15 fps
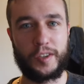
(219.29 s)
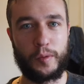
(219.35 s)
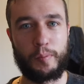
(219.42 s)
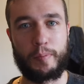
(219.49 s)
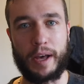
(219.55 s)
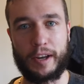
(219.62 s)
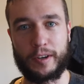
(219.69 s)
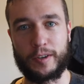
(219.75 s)

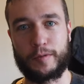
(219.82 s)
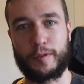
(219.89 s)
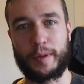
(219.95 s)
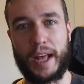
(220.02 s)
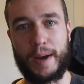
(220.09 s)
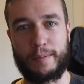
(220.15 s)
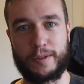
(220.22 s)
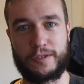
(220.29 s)
better from
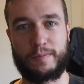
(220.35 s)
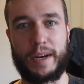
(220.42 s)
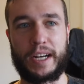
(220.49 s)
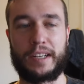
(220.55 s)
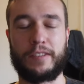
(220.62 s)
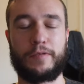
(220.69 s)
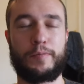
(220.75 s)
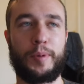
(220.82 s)
that
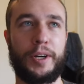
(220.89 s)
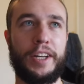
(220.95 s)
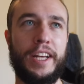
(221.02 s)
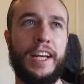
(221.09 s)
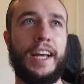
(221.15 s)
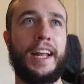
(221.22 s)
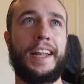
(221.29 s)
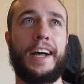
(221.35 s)
perspective. But
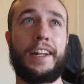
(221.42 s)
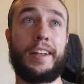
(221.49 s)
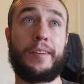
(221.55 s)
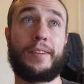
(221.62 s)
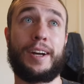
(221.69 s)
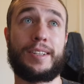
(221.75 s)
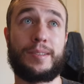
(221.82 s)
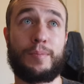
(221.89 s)
now that
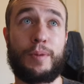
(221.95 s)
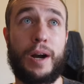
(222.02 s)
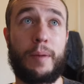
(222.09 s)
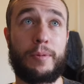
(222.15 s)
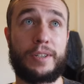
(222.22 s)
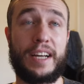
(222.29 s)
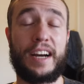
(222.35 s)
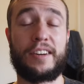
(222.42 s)
I've got some
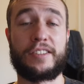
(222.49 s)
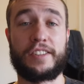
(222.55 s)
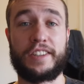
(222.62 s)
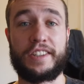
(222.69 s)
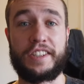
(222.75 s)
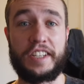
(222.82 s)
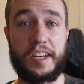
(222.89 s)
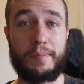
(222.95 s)
proper tires on
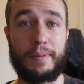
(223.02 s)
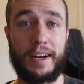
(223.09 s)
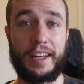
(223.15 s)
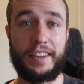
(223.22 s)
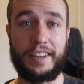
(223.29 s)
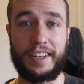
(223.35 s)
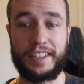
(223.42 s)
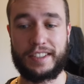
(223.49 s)
the Jeep, I
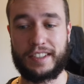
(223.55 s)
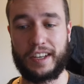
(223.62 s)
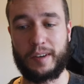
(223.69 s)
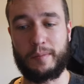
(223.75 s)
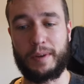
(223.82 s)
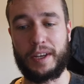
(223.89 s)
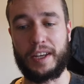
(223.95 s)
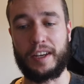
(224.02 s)
think it's going
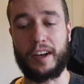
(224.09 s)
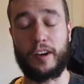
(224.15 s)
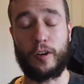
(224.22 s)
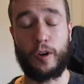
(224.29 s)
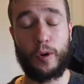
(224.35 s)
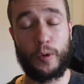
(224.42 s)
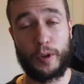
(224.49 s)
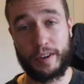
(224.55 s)
to be a
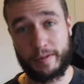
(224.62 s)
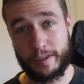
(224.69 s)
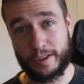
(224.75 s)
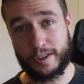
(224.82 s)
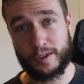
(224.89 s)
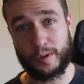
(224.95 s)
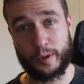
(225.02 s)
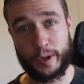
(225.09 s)
whole different
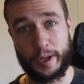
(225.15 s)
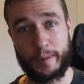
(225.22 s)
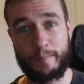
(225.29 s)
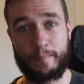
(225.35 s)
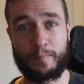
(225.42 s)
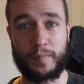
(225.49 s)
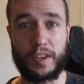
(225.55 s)
story.